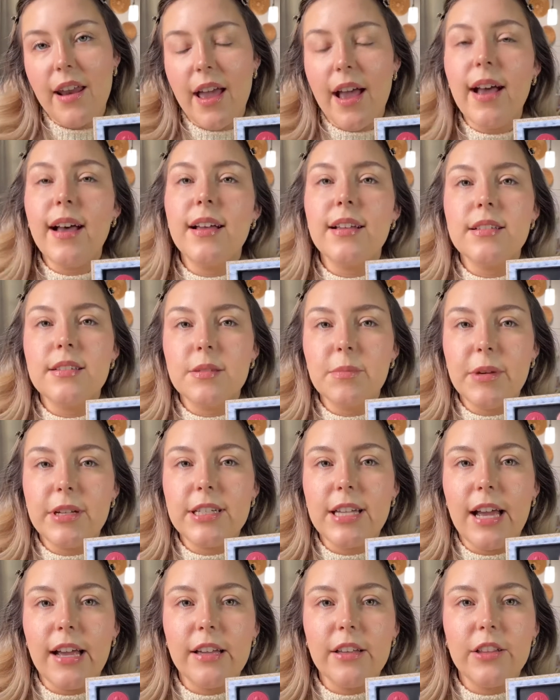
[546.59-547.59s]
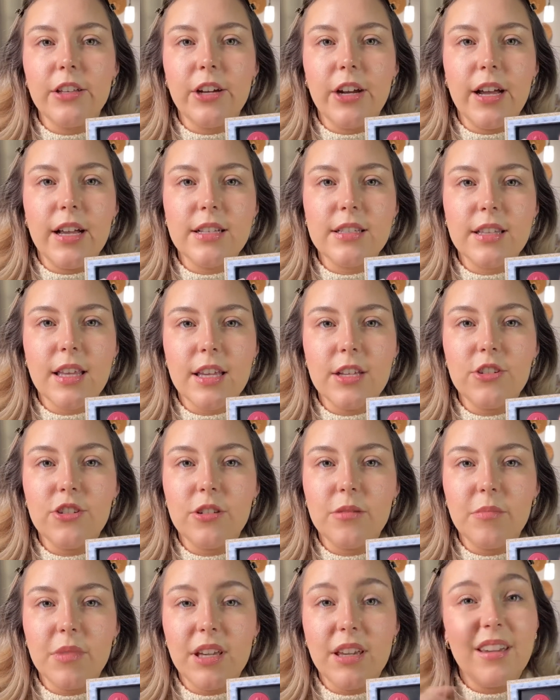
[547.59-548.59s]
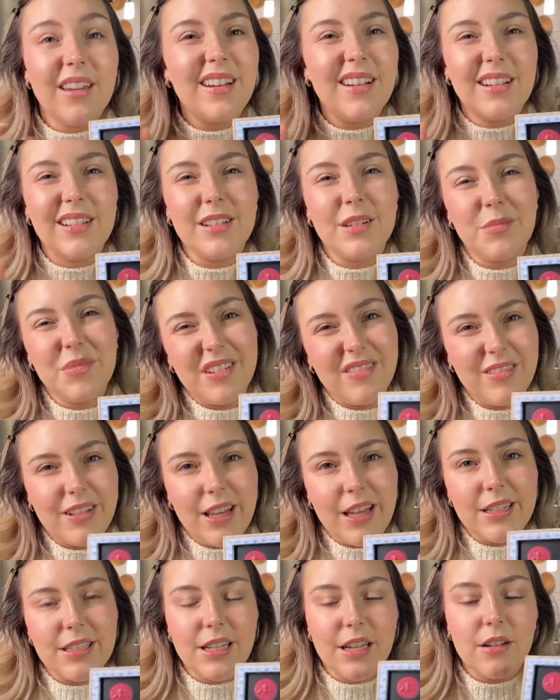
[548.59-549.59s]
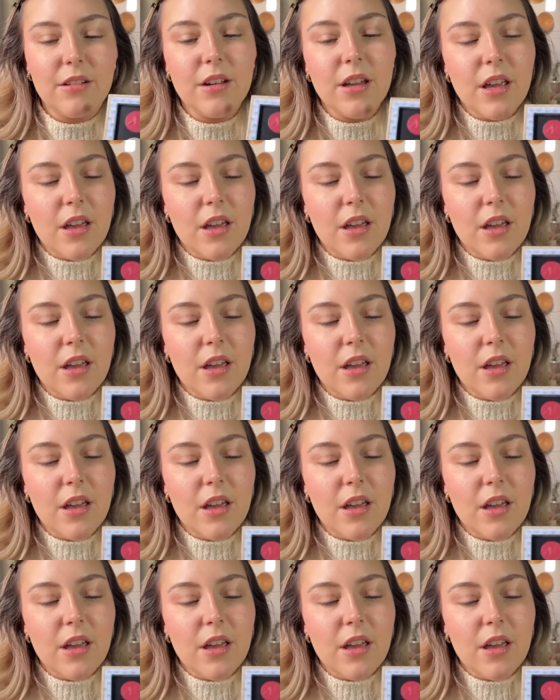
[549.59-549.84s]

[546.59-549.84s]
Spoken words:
as spectacular as they should be, and a little bit of a letdown.